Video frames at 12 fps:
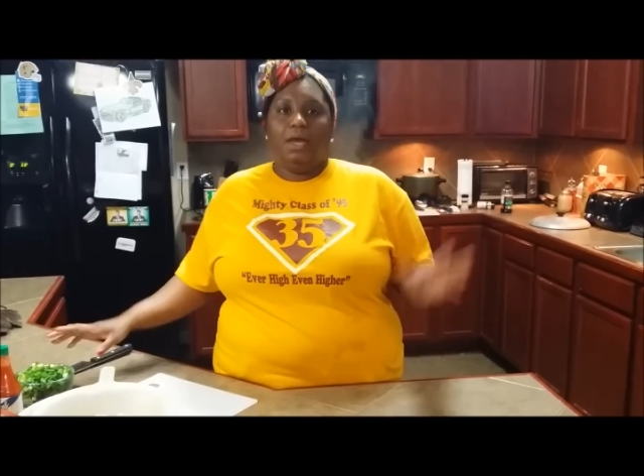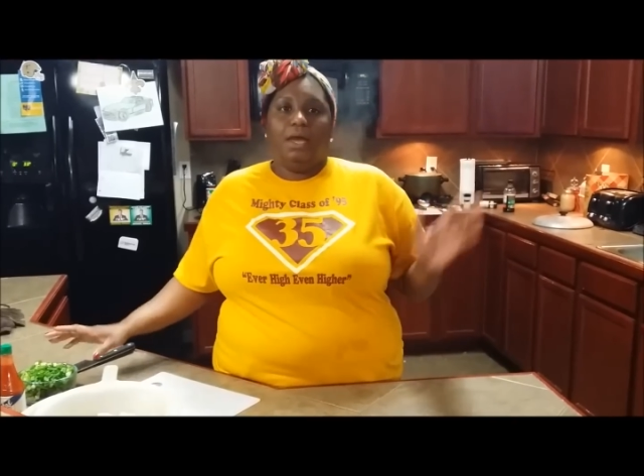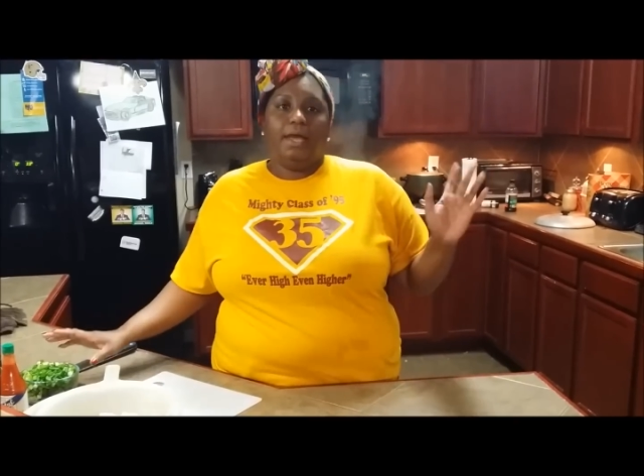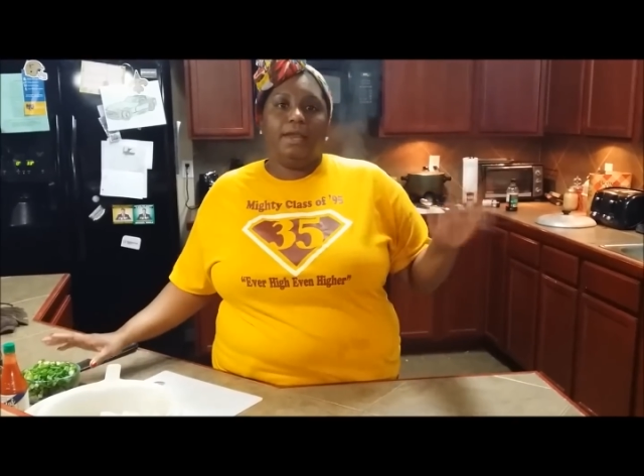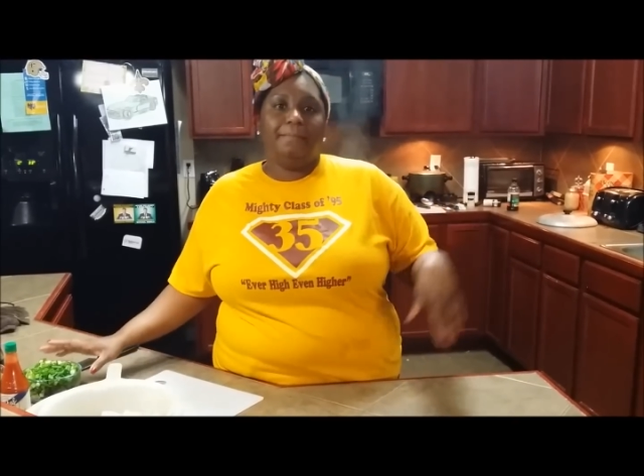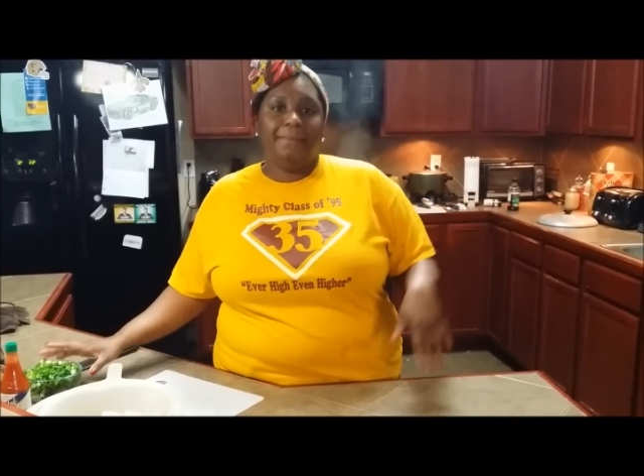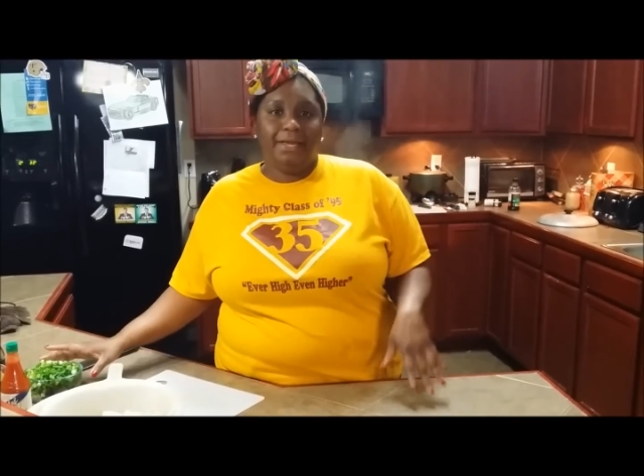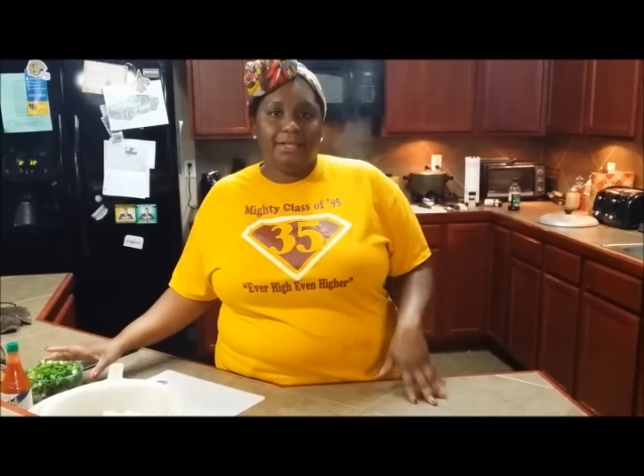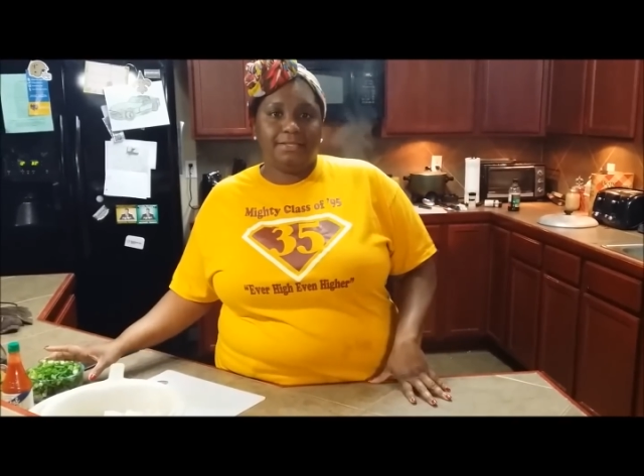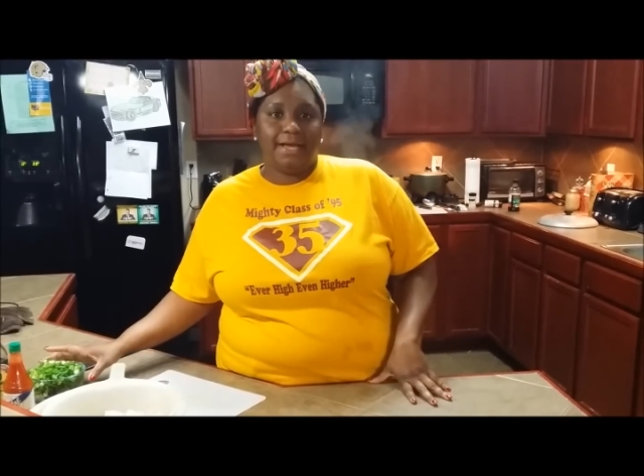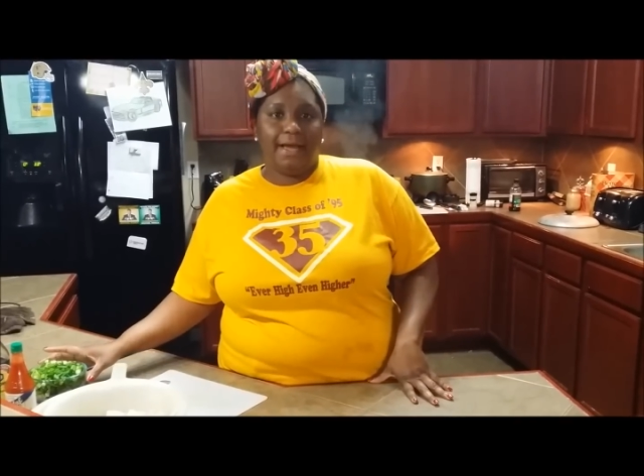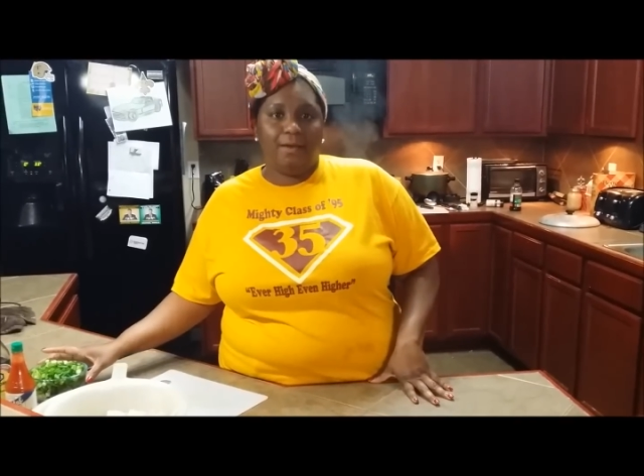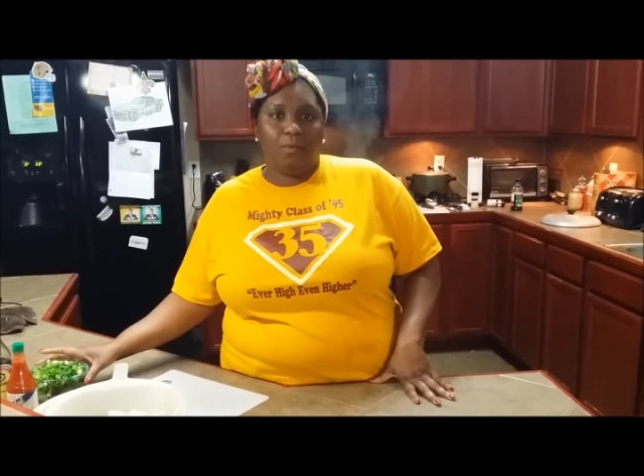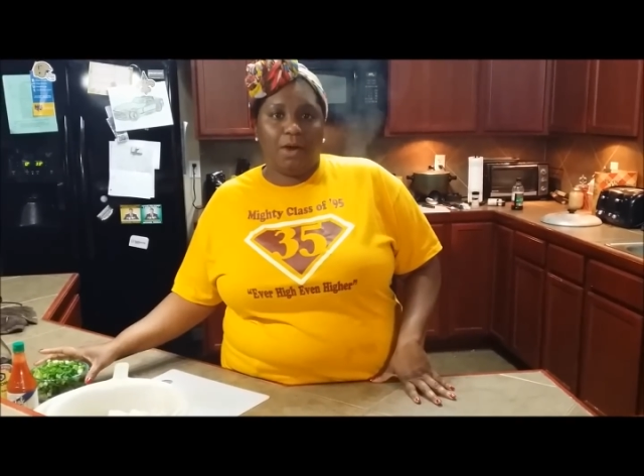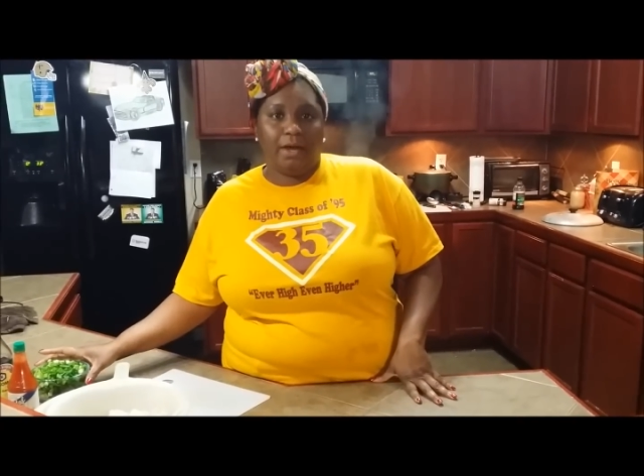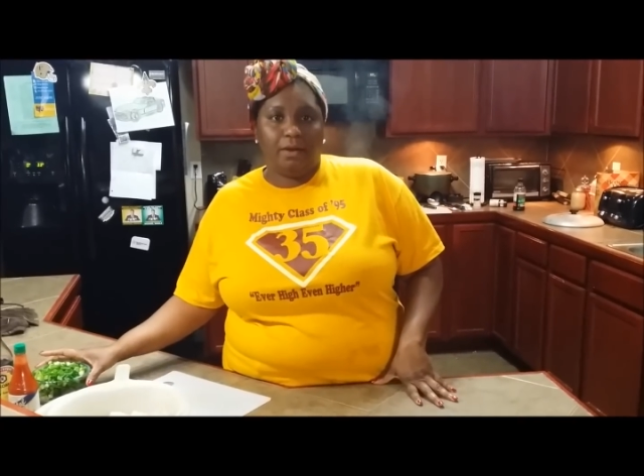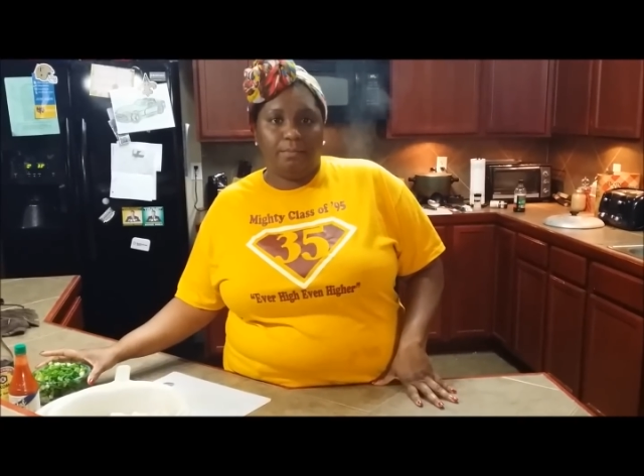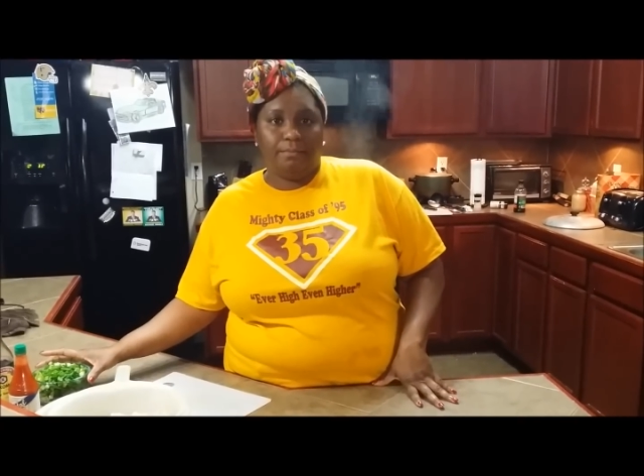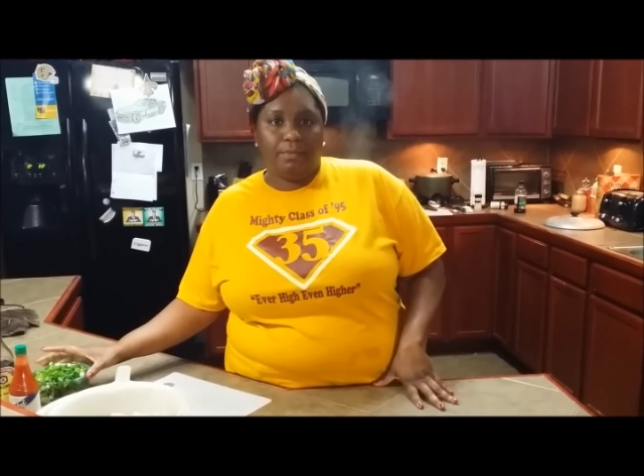In the meantime, while the